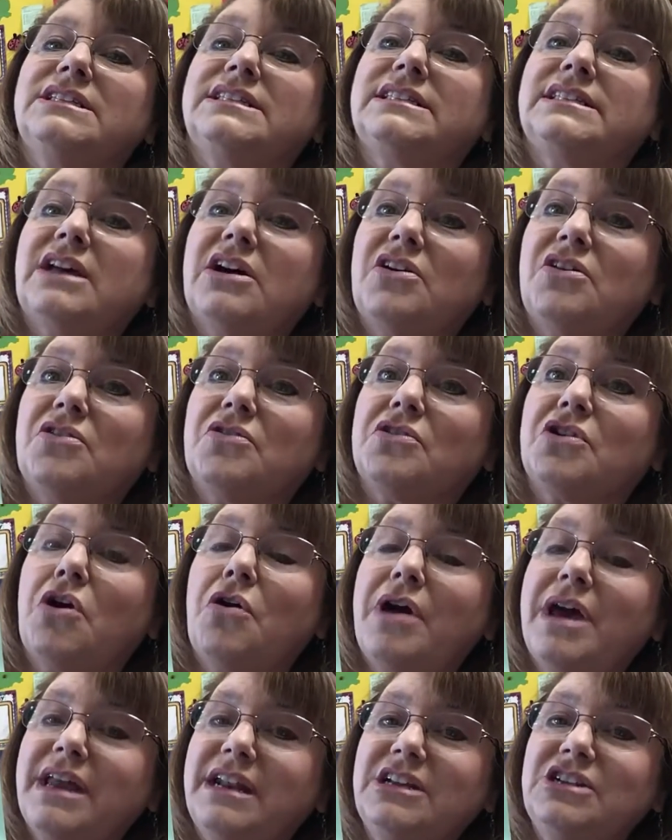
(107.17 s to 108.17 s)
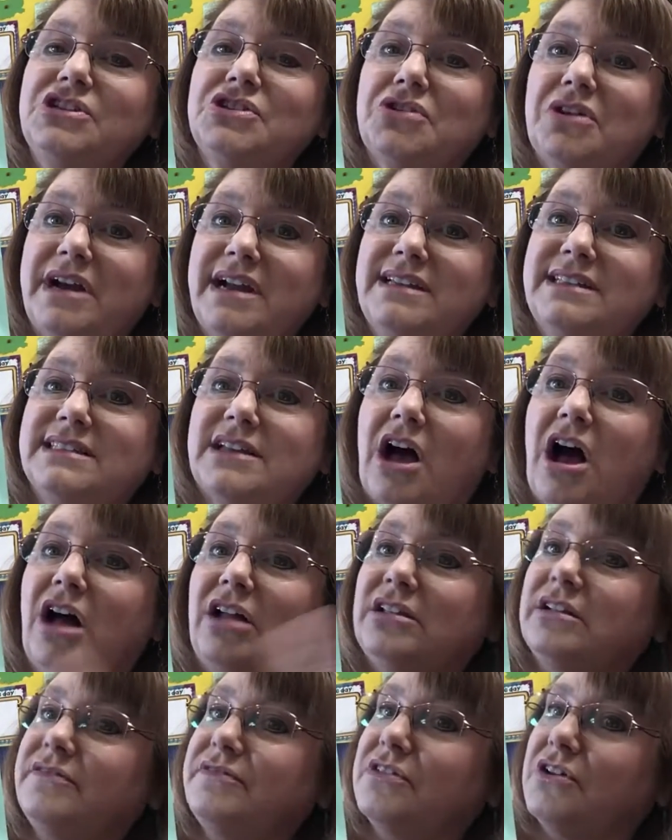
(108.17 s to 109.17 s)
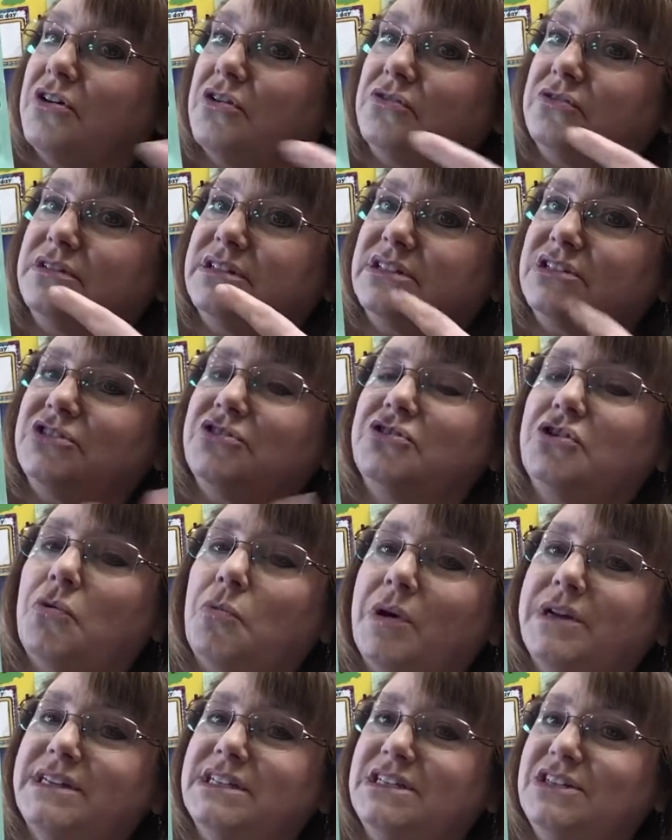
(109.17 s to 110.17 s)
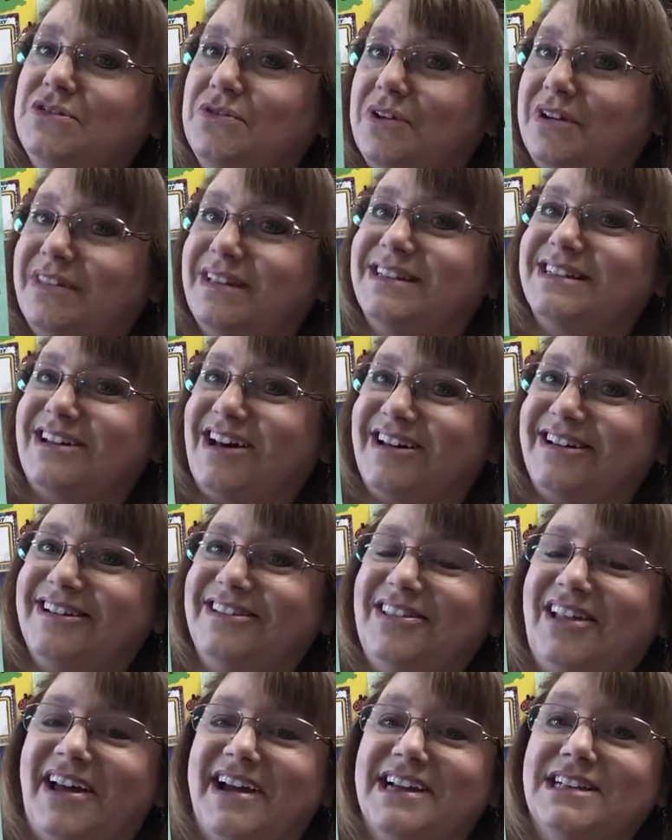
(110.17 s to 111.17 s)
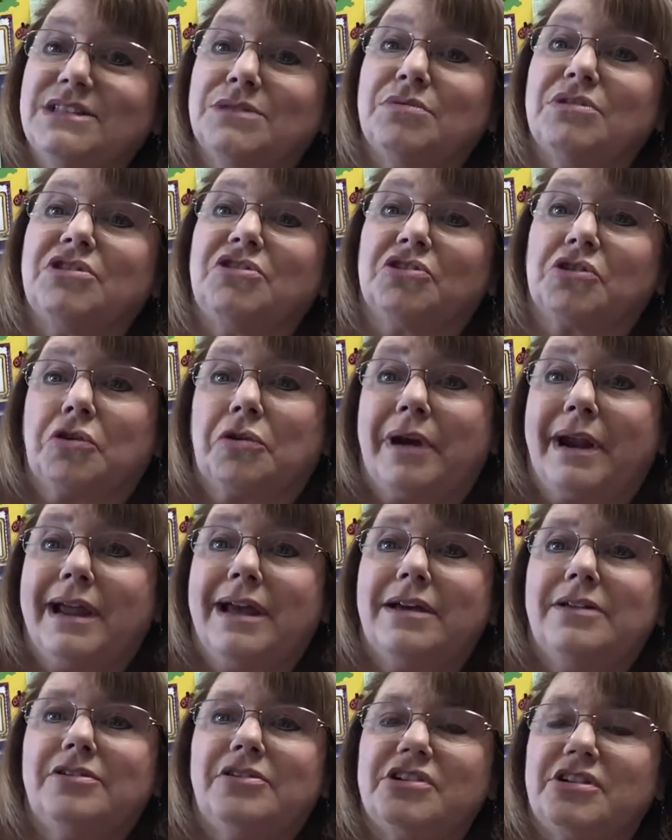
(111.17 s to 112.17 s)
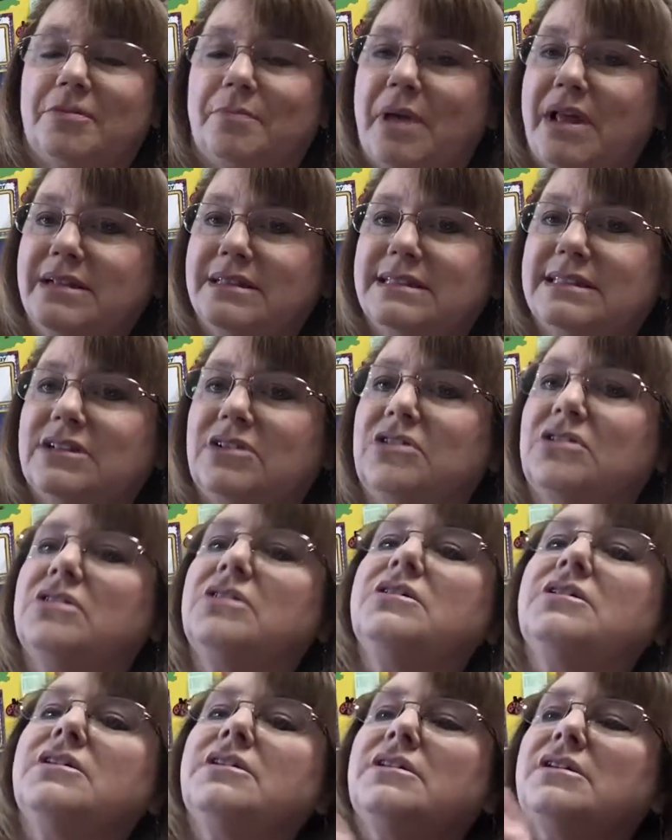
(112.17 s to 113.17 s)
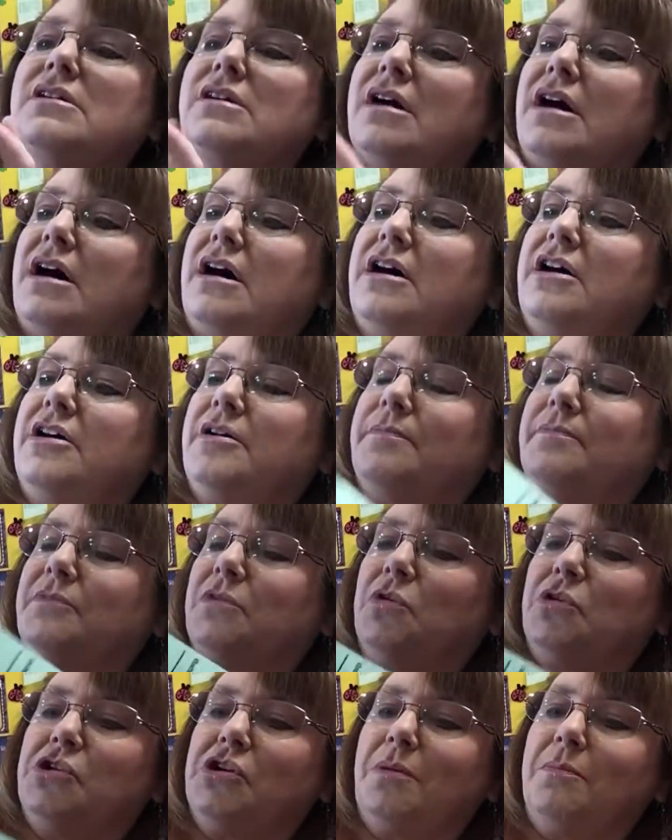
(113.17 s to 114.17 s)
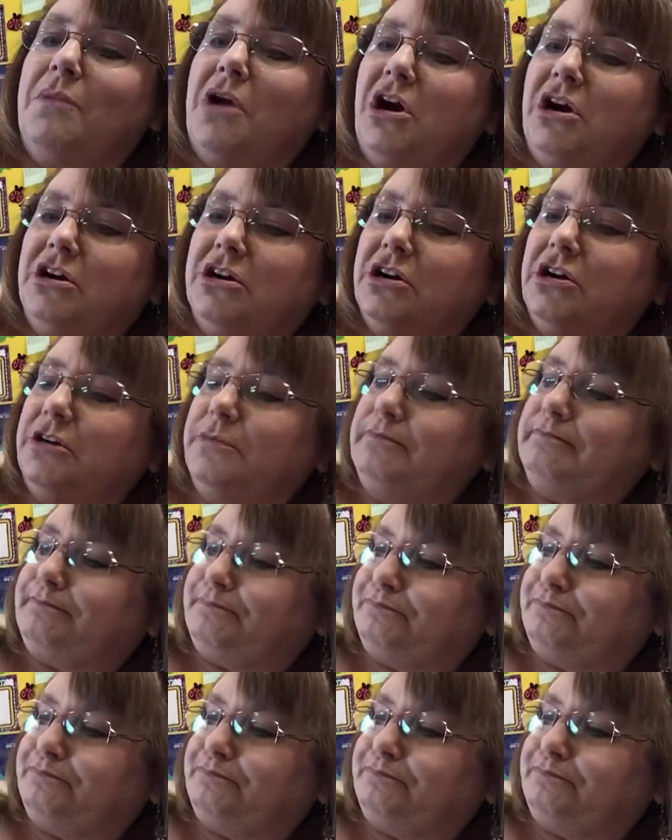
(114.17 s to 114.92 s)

So go ahead and trace all of those. You know what to do on the dotted lines with your crayon or your pencil or your marker.